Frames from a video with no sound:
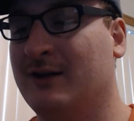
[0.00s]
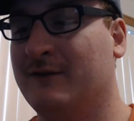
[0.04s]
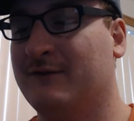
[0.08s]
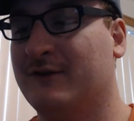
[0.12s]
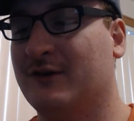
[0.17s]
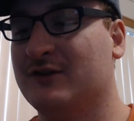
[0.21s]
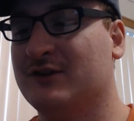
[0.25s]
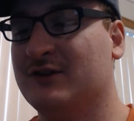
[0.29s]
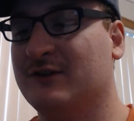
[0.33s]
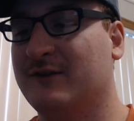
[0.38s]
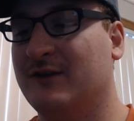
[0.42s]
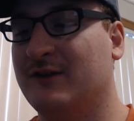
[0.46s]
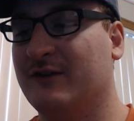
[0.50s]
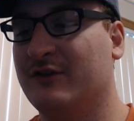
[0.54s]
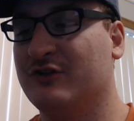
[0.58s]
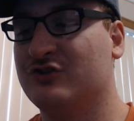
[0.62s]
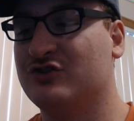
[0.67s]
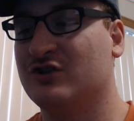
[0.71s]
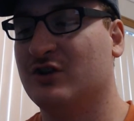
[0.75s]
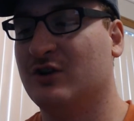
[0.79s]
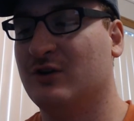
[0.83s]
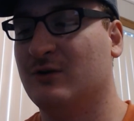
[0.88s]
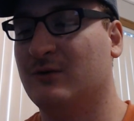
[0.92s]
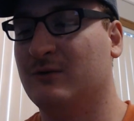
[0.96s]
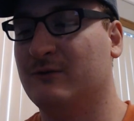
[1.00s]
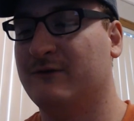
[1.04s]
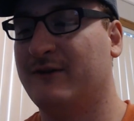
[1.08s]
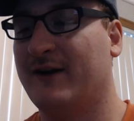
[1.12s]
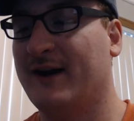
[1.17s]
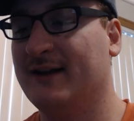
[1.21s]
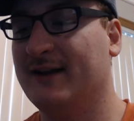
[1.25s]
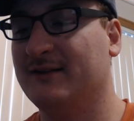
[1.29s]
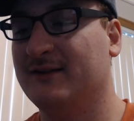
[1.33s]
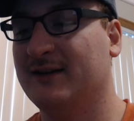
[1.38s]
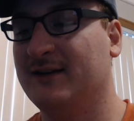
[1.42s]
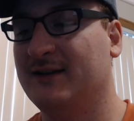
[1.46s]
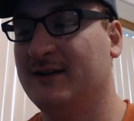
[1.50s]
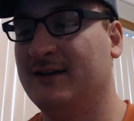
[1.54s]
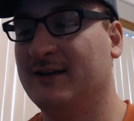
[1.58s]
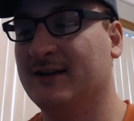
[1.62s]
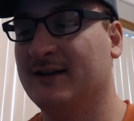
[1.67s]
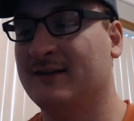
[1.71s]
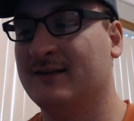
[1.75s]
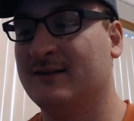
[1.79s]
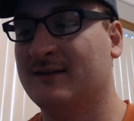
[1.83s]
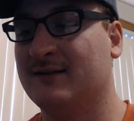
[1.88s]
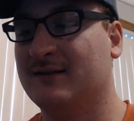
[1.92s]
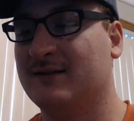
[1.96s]
first of all, the show finally
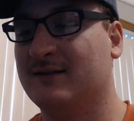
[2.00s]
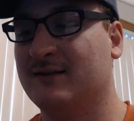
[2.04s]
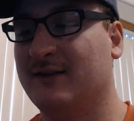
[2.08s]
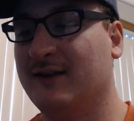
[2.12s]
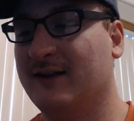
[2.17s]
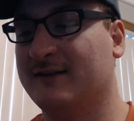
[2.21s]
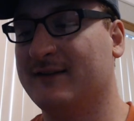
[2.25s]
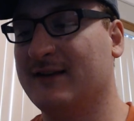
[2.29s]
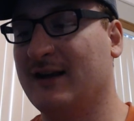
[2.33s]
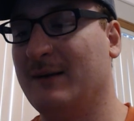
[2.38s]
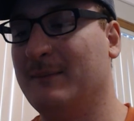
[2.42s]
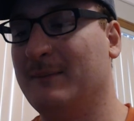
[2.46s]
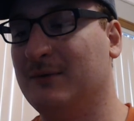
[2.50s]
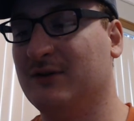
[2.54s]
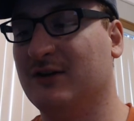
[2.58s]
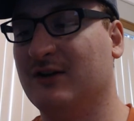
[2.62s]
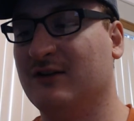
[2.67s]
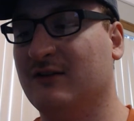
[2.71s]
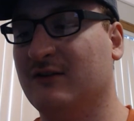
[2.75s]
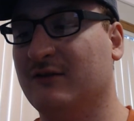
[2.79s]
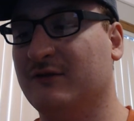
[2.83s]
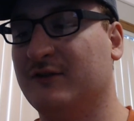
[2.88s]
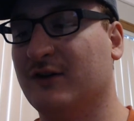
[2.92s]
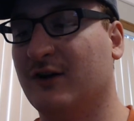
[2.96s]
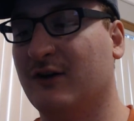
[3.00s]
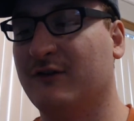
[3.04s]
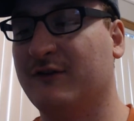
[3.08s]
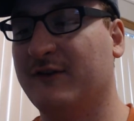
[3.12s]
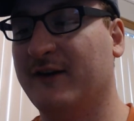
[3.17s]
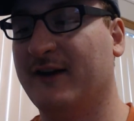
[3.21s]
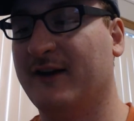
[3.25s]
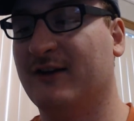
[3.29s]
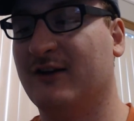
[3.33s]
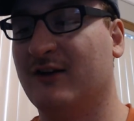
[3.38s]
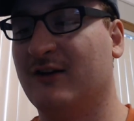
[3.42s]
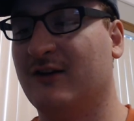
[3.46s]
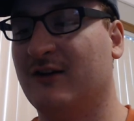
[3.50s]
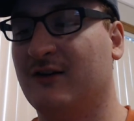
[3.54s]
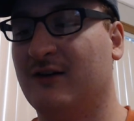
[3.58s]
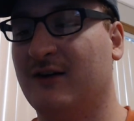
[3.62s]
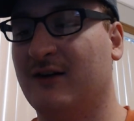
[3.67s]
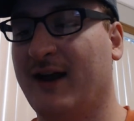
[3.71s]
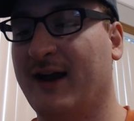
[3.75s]
gets the ensemble of Darth Vader